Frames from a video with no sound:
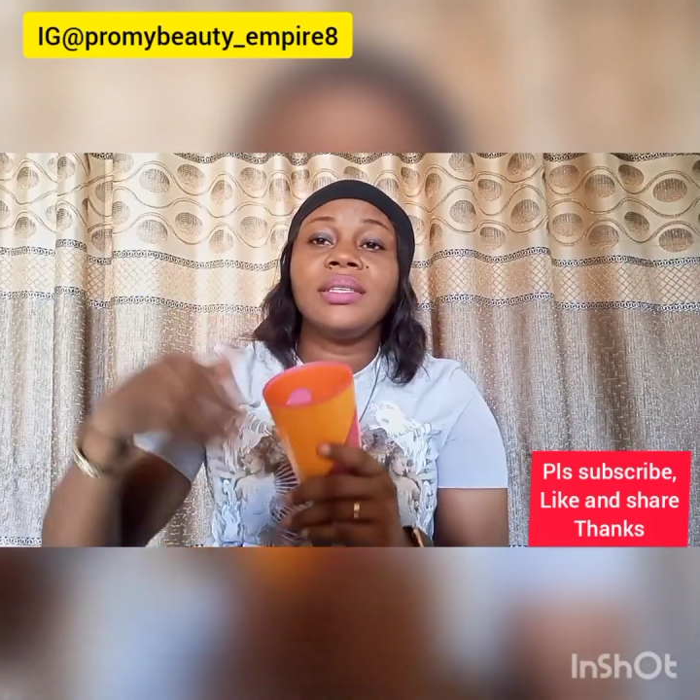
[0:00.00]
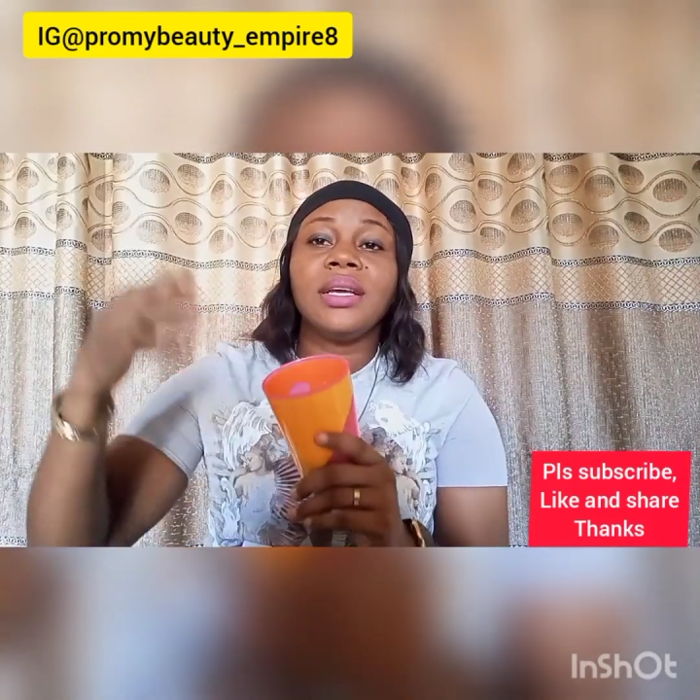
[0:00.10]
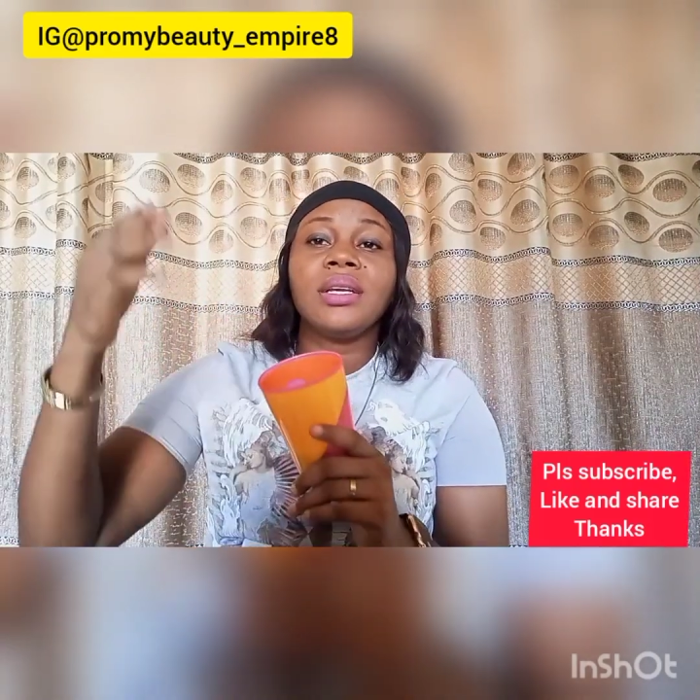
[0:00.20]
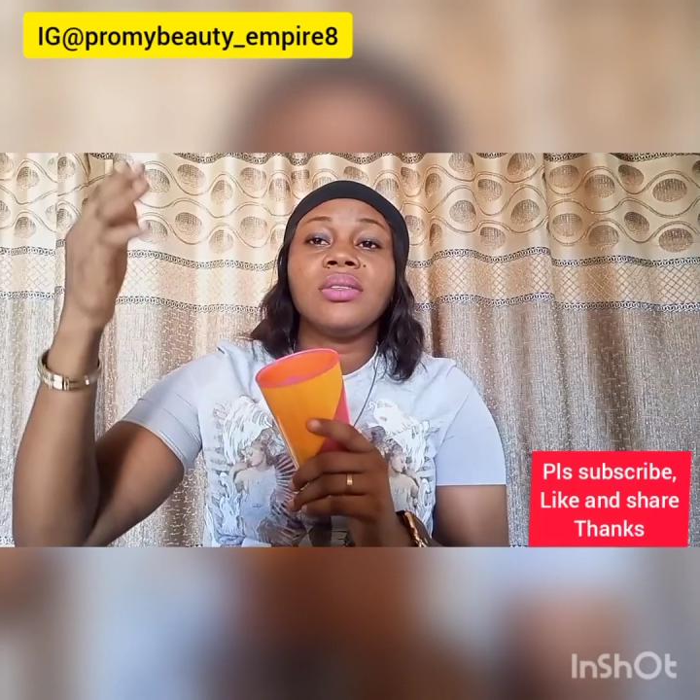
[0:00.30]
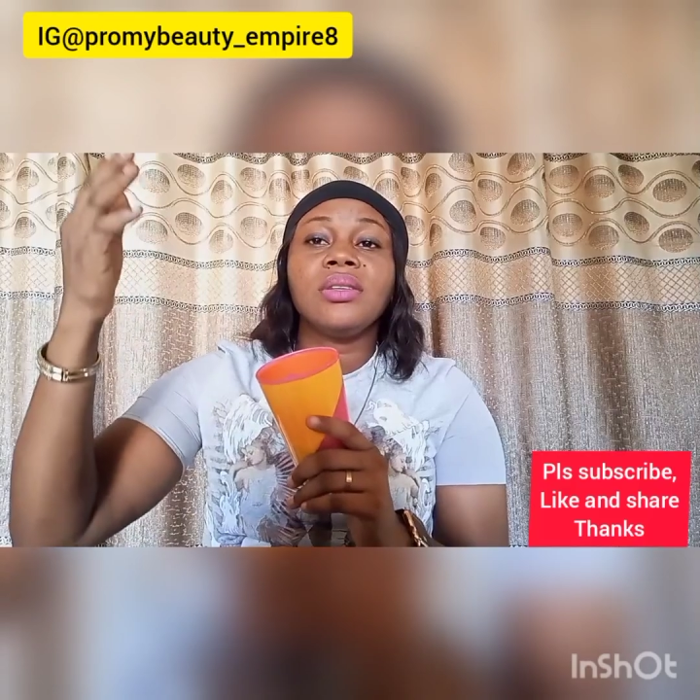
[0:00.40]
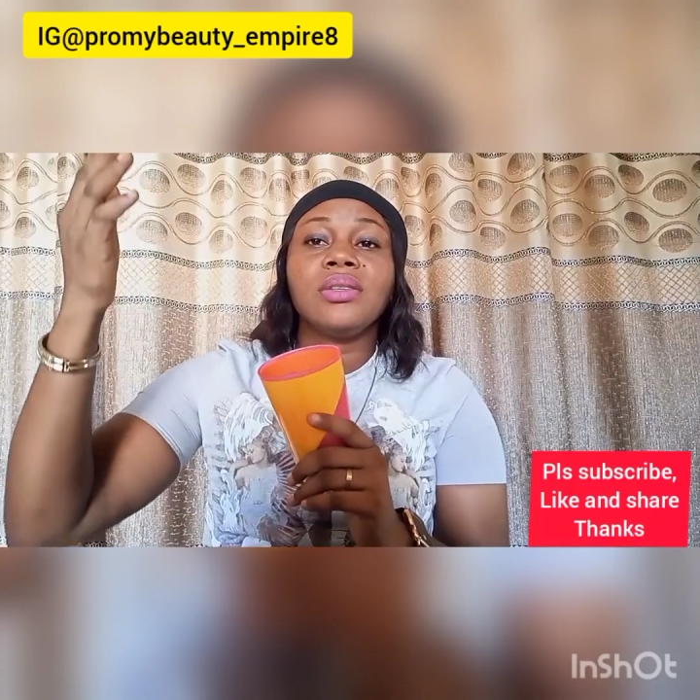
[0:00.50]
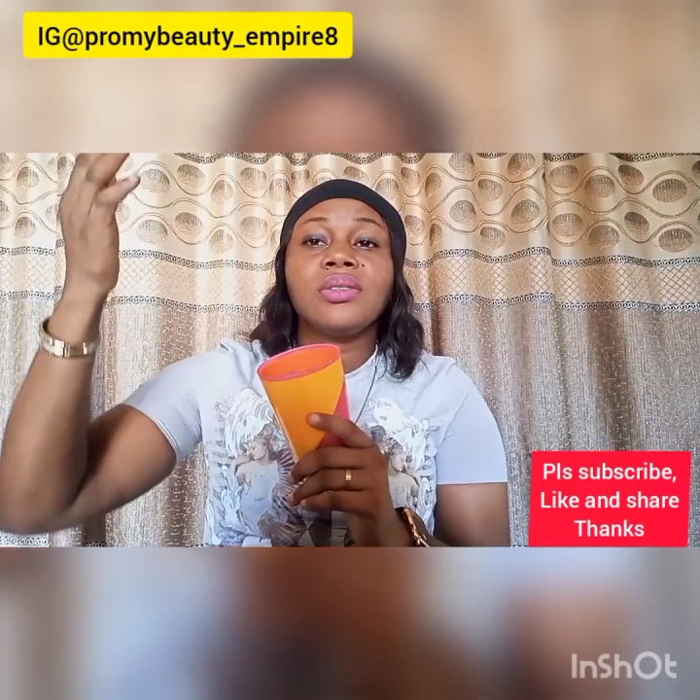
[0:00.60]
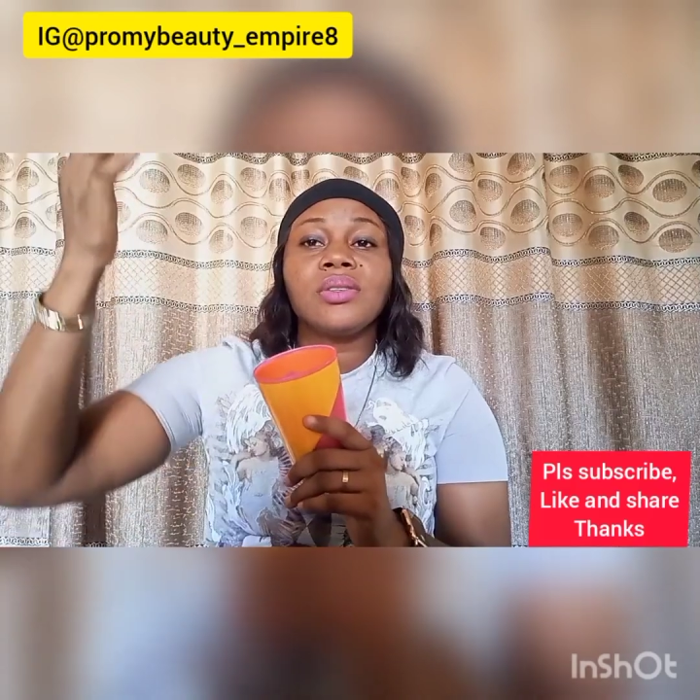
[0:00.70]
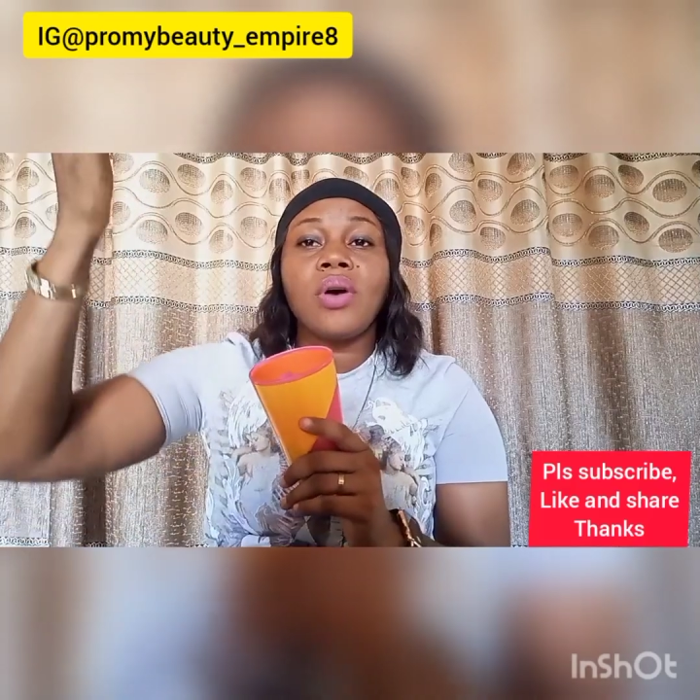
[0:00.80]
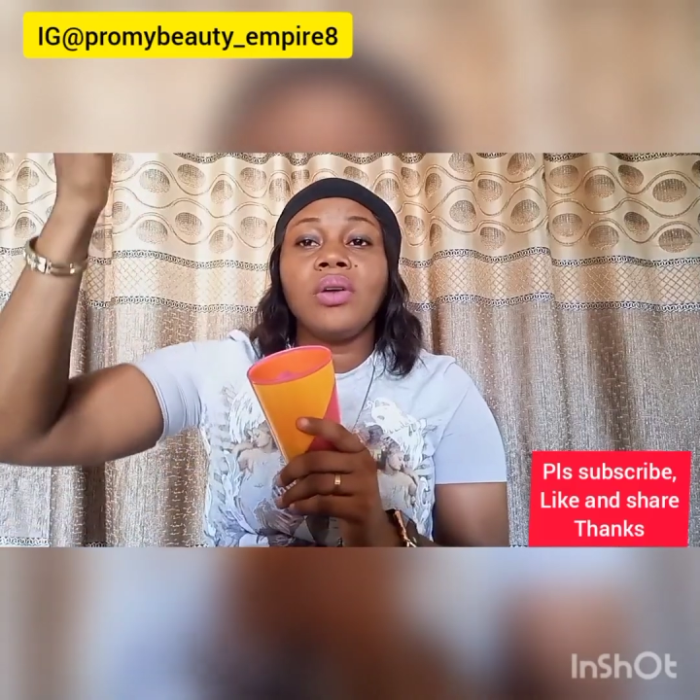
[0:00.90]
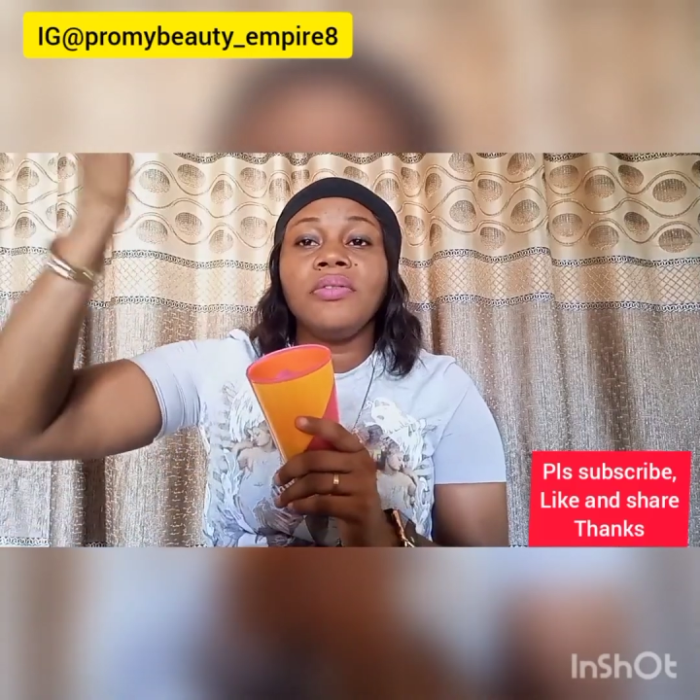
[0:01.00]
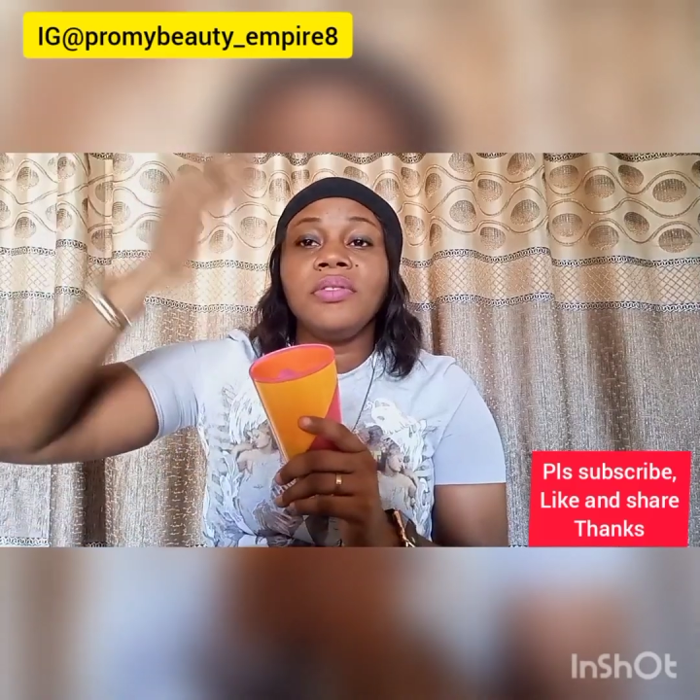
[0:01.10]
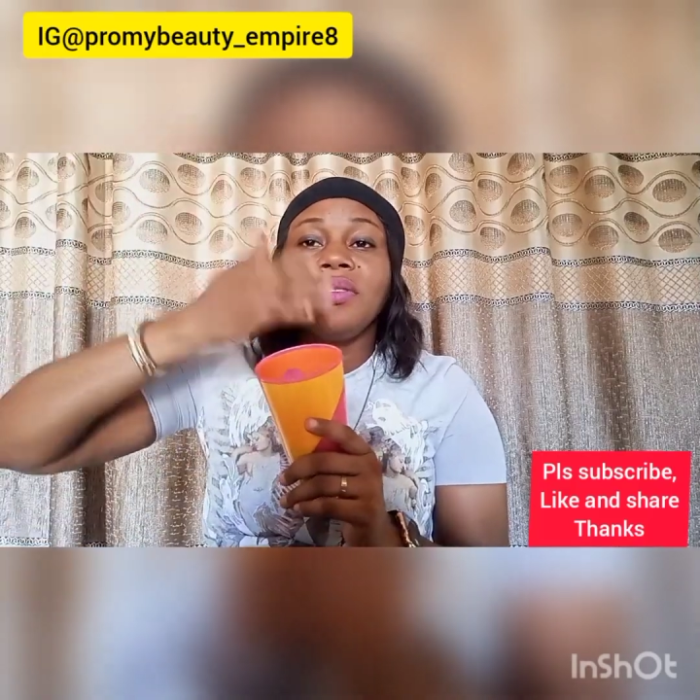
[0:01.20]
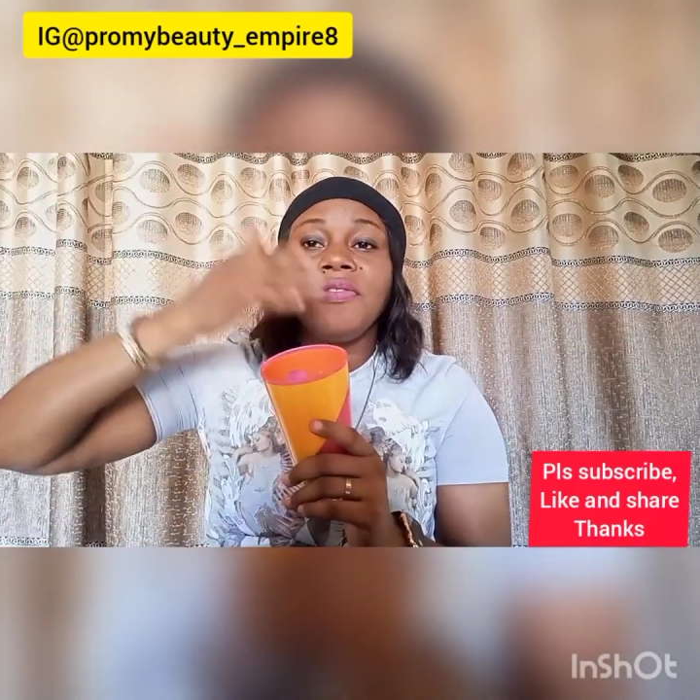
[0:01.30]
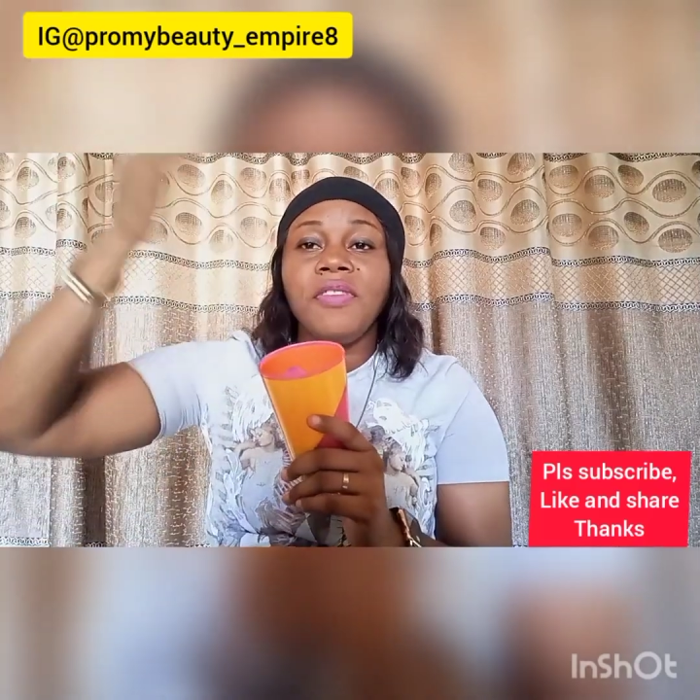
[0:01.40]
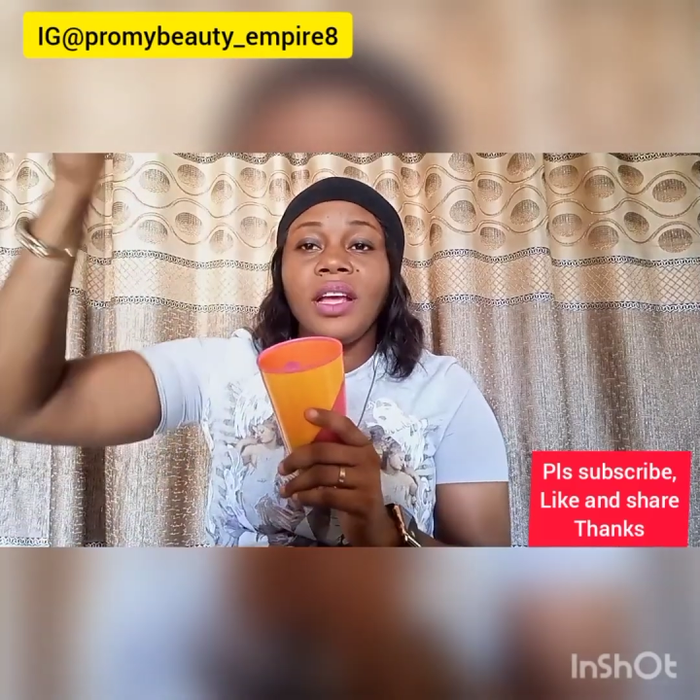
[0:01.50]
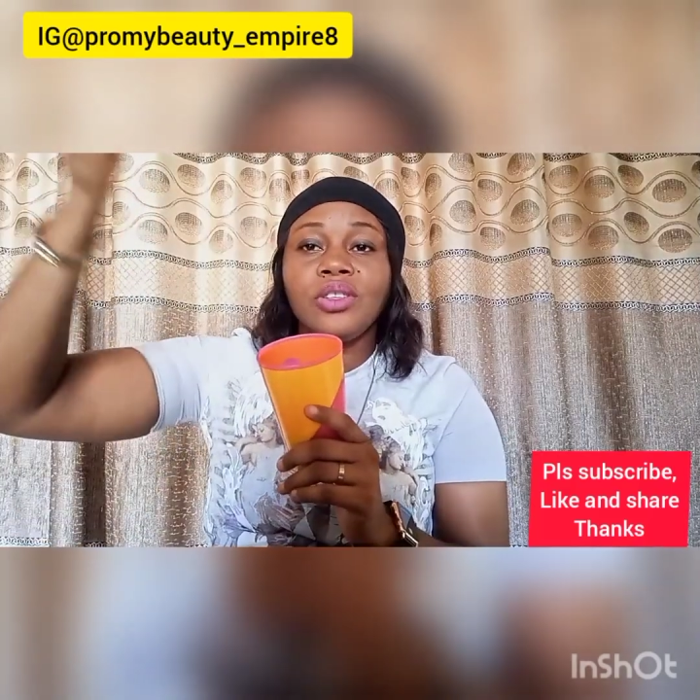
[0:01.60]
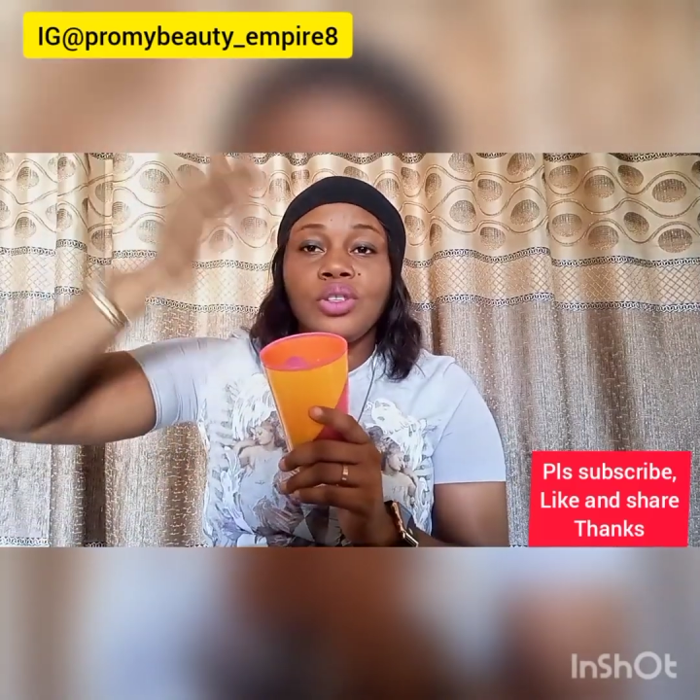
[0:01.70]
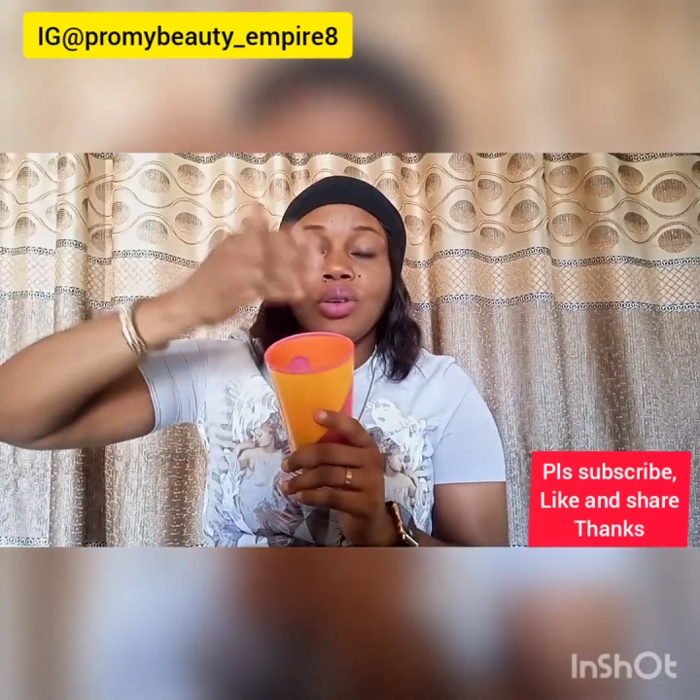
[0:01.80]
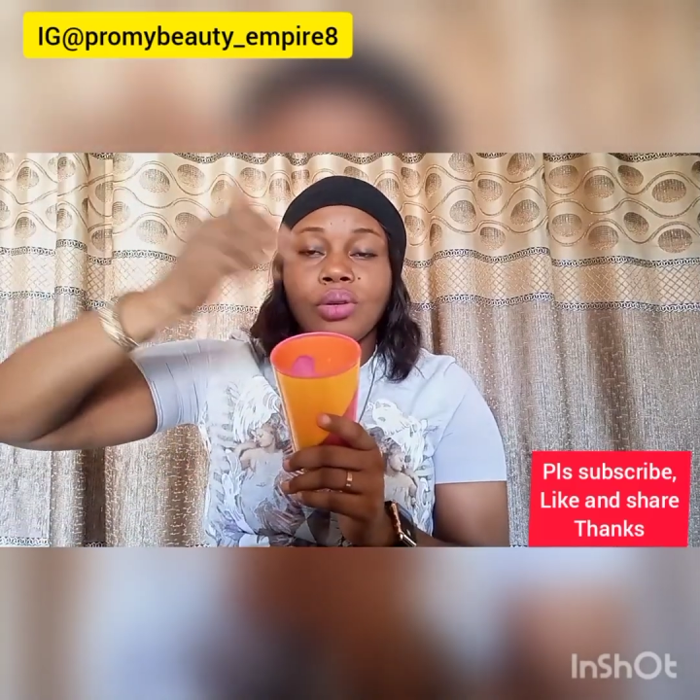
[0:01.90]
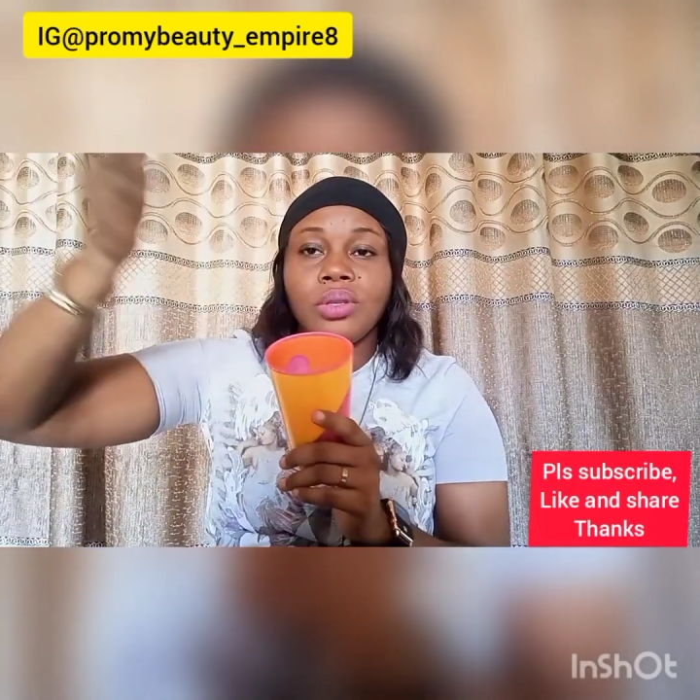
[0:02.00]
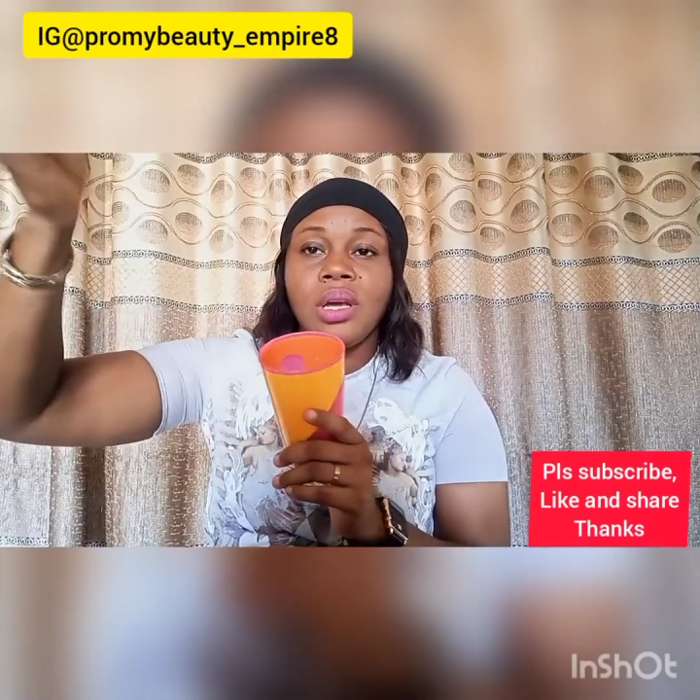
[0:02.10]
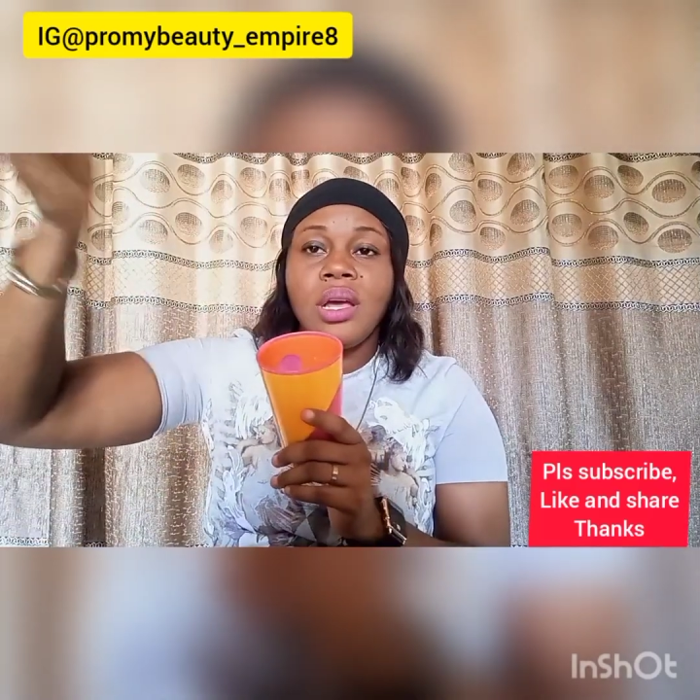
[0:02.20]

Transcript: the sun reflection